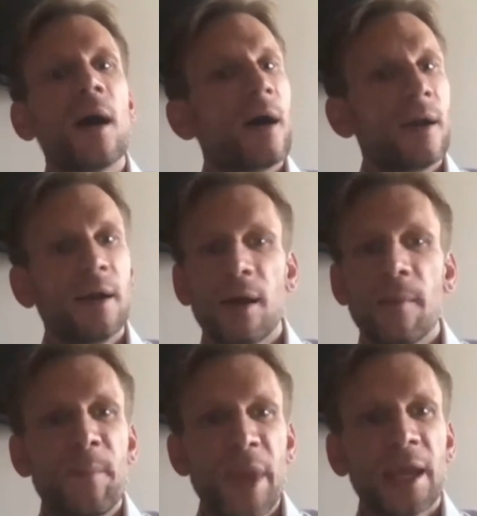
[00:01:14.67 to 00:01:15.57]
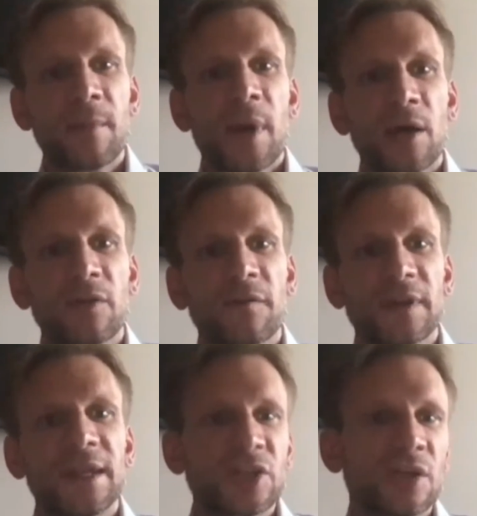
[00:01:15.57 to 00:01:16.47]
a big amount of
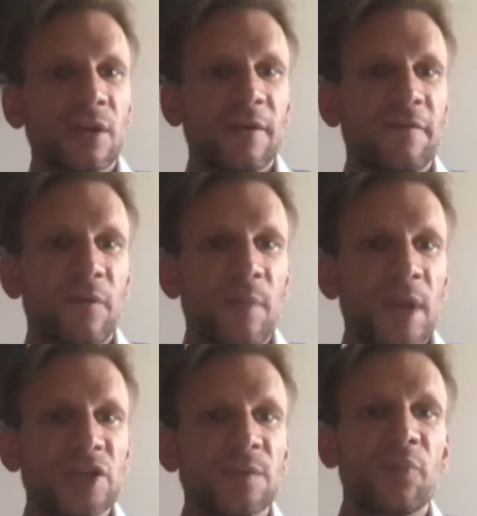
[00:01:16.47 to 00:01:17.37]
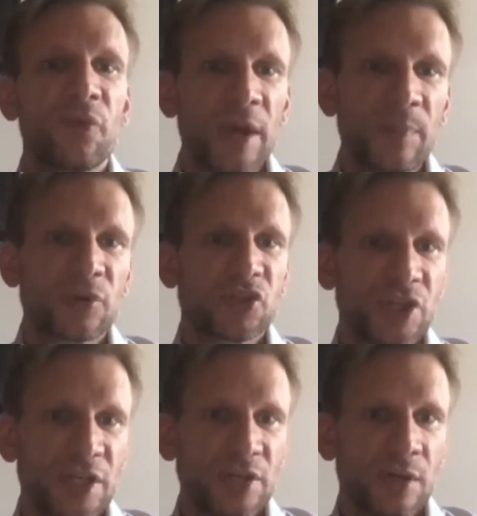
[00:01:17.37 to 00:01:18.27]
additional information
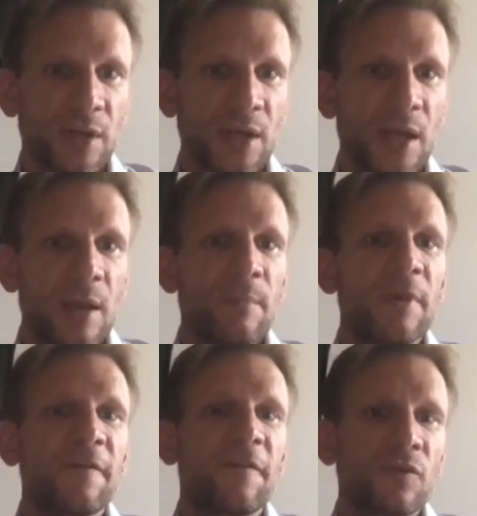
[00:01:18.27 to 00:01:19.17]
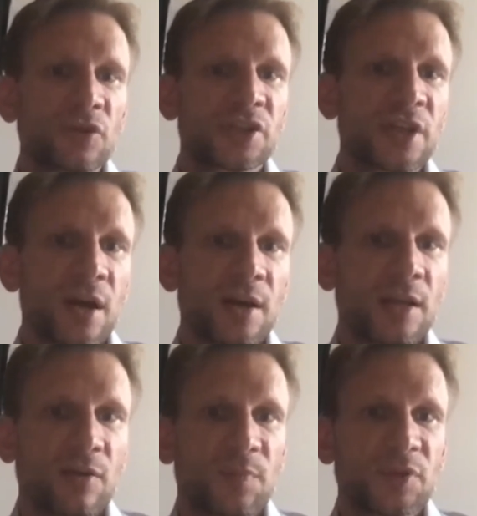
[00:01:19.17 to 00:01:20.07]
pre-procedurally before
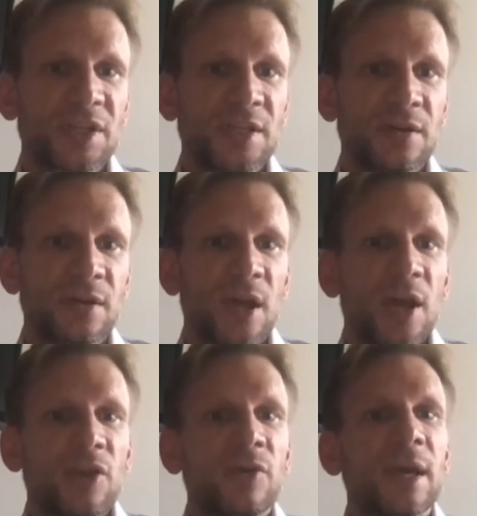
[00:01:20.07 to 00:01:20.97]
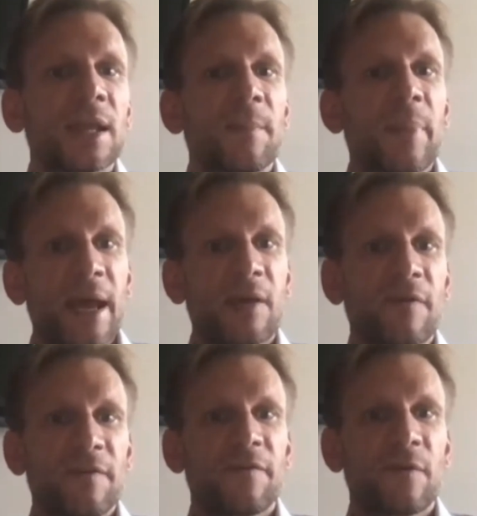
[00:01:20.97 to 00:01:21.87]
starting your procedure. You get a bag of
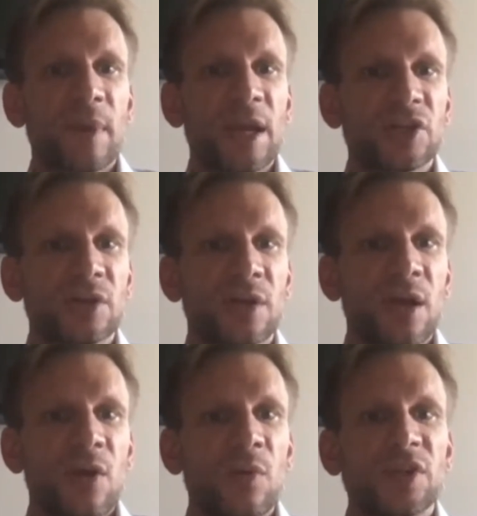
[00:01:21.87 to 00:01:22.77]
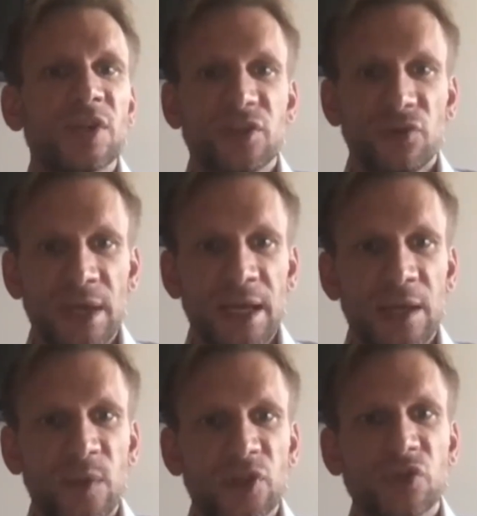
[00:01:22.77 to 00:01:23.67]
information which is unique,
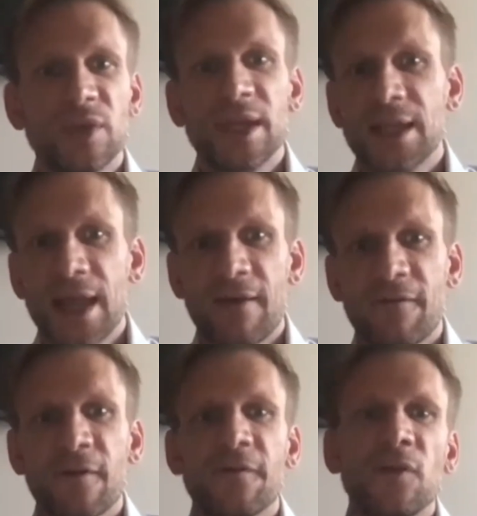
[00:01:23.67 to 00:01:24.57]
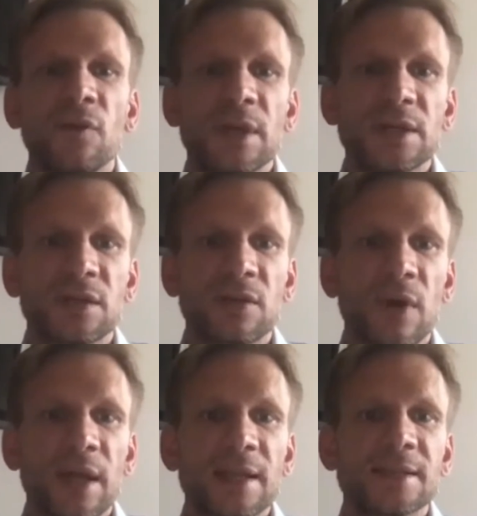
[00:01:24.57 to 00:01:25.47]
which you didn't have a few years
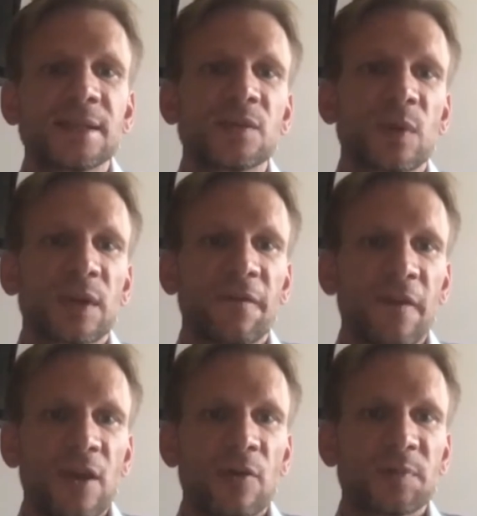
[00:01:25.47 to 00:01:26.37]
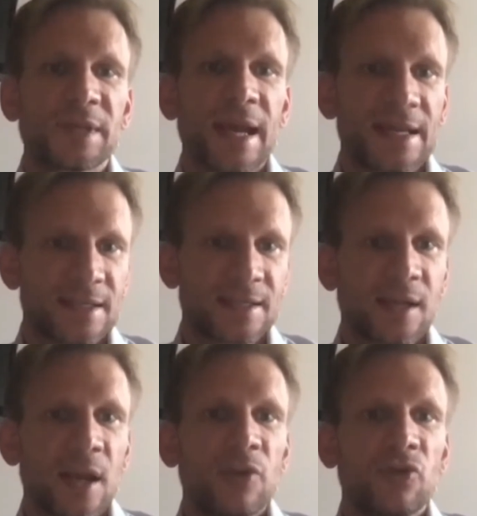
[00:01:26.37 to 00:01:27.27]
ago. And this is what FEOPS adds
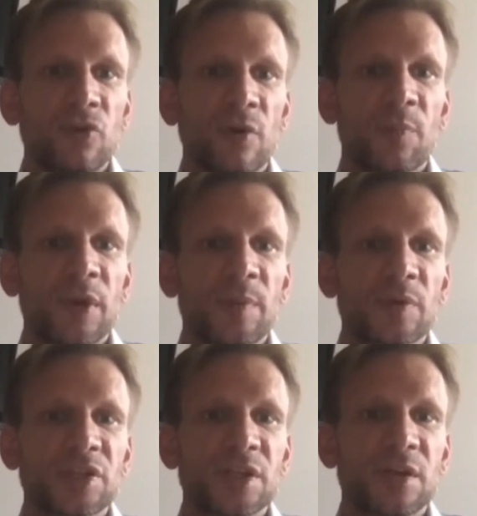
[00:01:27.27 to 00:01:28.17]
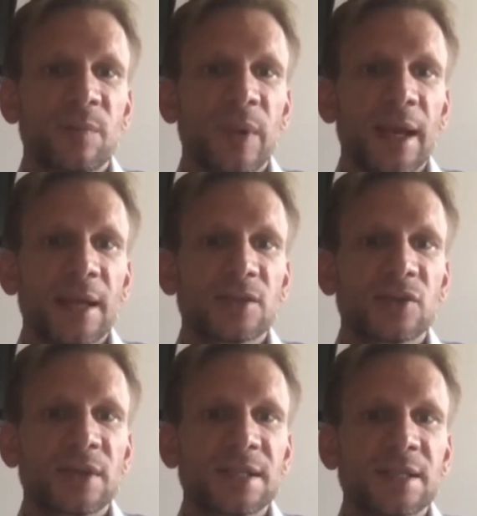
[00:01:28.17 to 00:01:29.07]
to your pre-procedural planning. So
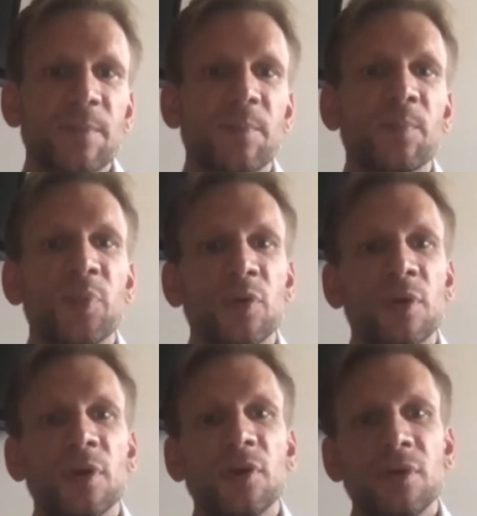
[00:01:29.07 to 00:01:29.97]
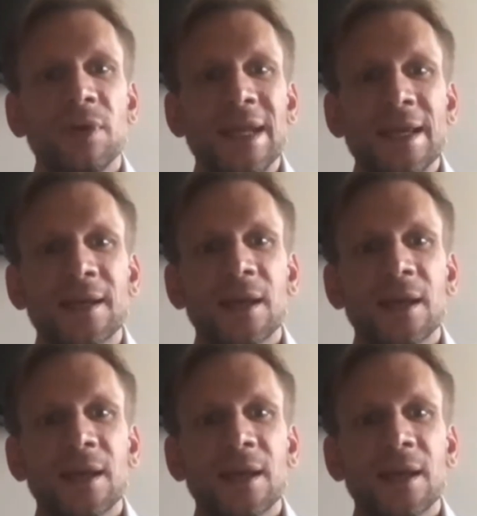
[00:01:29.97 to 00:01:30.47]
this is a pure, unique